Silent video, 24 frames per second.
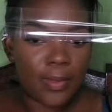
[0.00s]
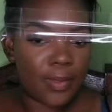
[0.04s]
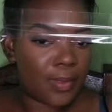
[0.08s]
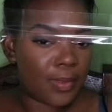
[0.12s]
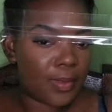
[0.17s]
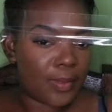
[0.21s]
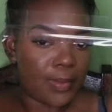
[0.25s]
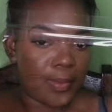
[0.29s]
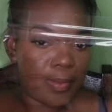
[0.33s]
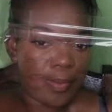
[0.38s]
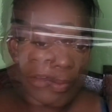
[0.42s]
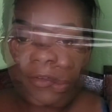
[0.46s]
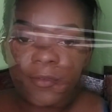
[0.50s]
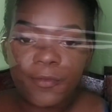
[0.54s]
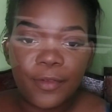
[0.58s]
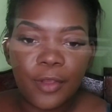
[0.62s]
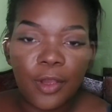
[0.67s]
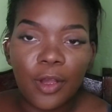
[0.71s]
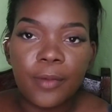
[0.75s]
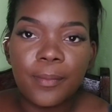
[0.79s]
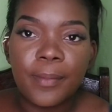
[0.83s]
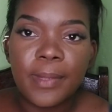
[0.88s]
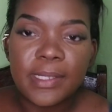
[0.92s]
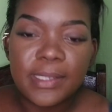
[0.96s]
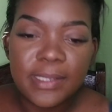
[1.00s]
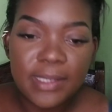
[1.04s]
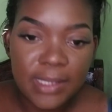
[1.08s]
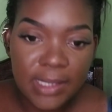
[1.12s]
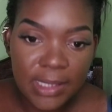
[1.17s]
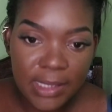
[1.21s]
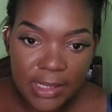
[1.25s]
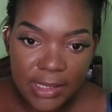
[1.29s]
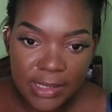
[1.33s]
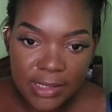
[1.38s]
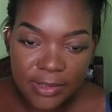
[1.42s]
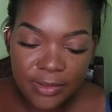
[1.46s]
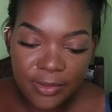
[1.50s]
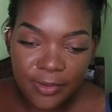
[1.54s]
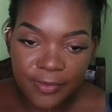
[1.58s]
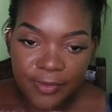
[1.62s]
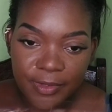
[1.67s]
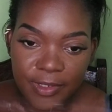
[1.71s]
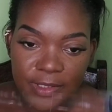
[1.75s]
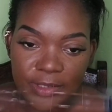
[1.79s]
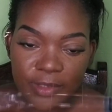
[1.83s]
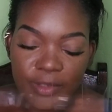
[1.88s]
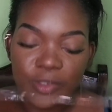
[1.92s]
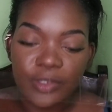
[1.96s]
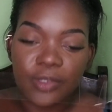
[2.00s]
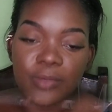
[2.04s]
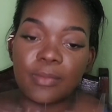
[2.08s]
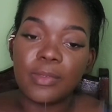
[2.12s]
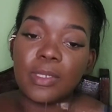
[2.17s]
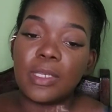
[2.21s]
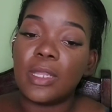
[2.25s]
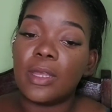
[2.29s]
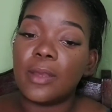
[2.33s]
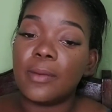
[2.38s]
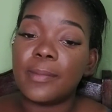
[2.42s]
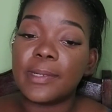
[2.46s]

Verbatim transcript: I don't know if y'all been seeing it over social media,